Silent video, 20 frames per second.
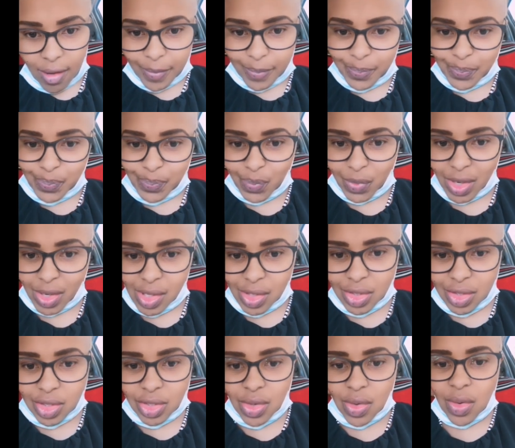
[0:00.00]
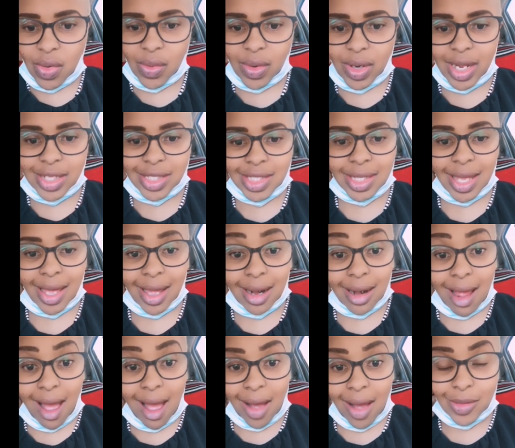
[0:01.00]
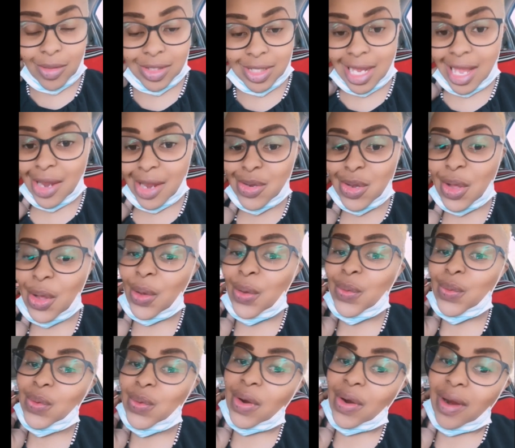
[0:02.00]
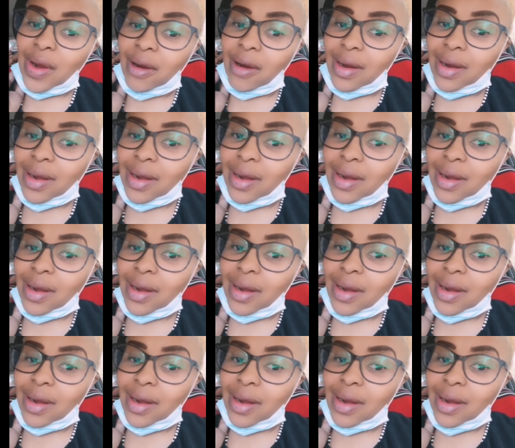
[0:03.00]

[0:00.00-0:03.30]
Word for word: so let's get out and go work.